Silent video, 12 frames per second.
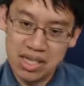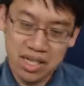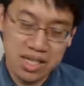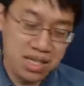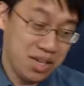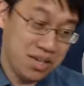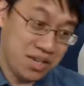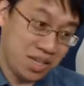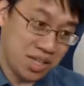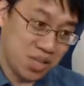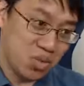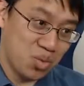I think
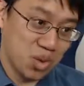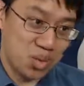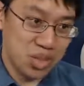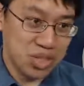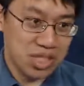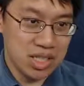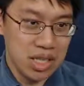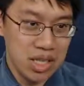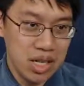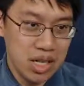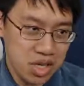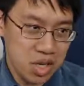that's well worth it.
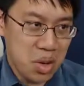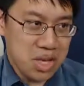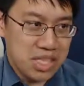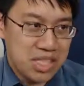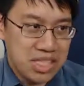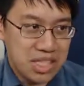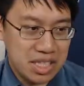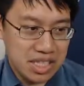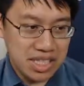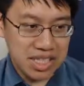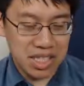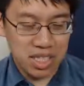I could see
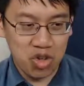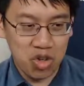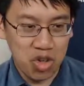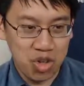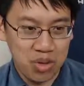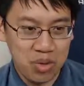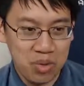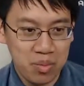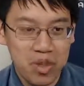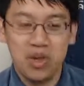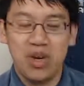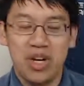this in your
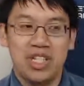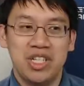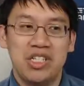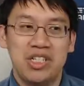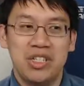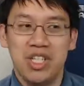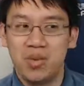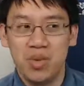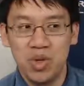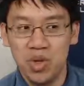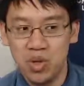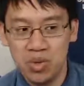mid-range
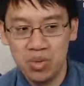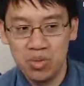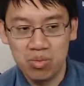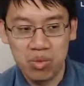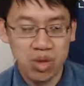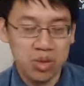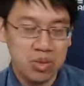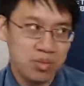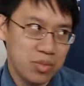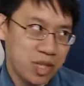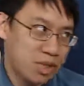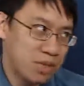tempo rogue.
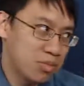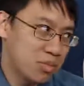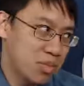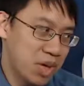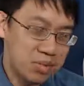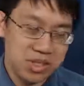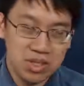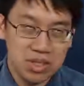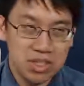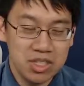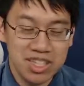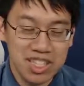Like, I'm
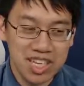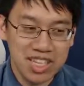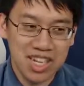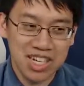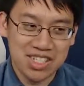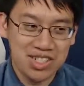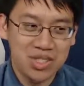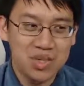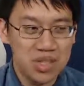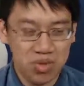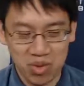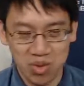saying that as 2
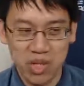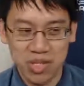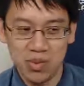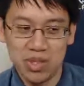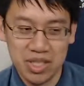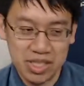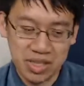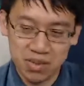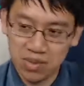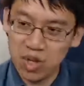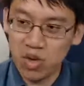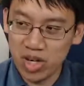different possibilities. A
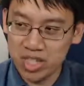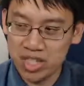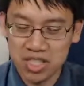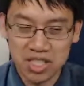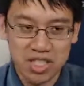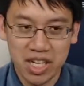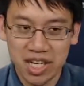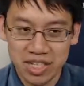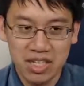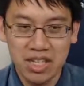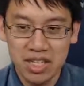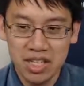mid-range
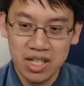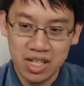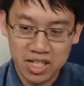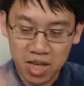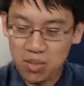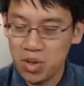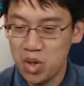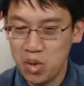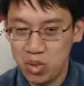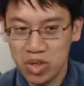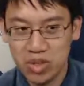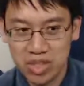deck, a tempo
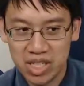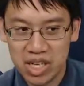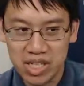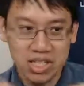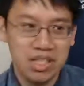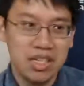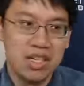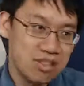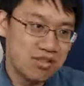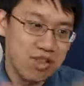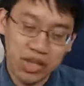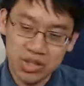rogue deck,
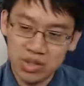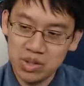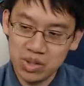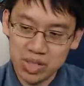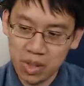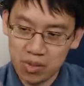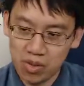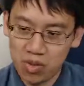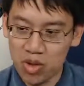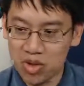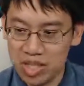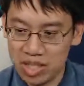value type of
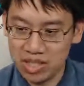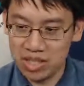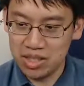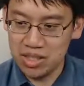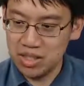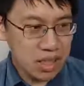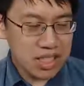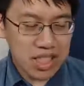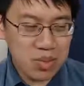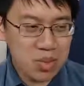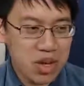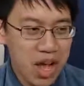rogue deck. Next
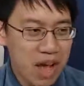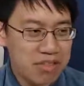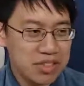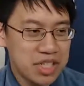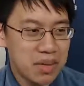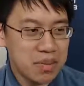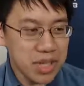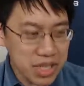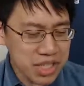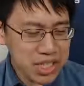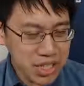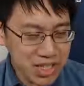up we have
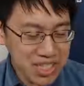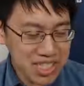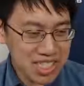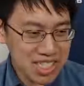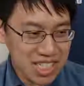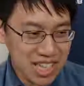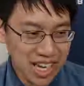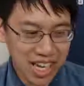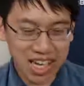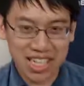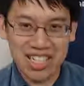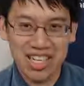Chameleos,
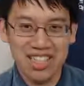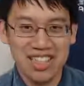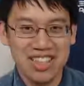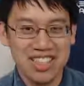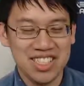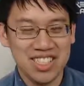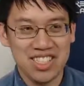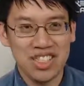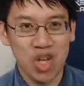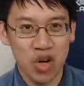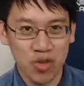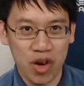and I think this just
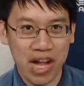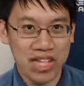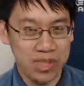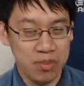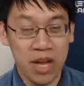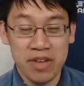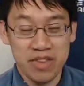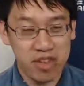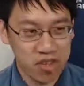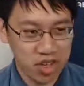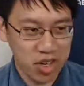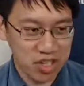took over as my
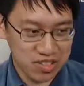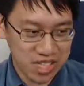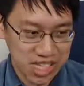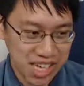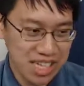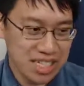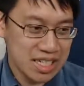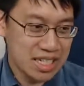favorite card of the set.